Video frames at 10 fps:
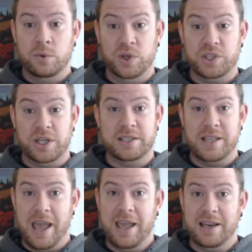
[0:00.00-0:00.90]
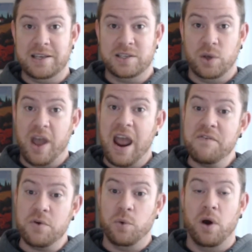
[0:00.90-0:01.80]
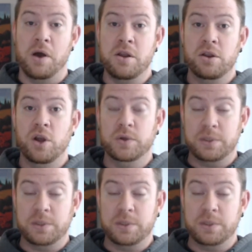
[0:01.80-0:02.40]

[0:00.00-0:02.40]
which is the 80s. So everyone knows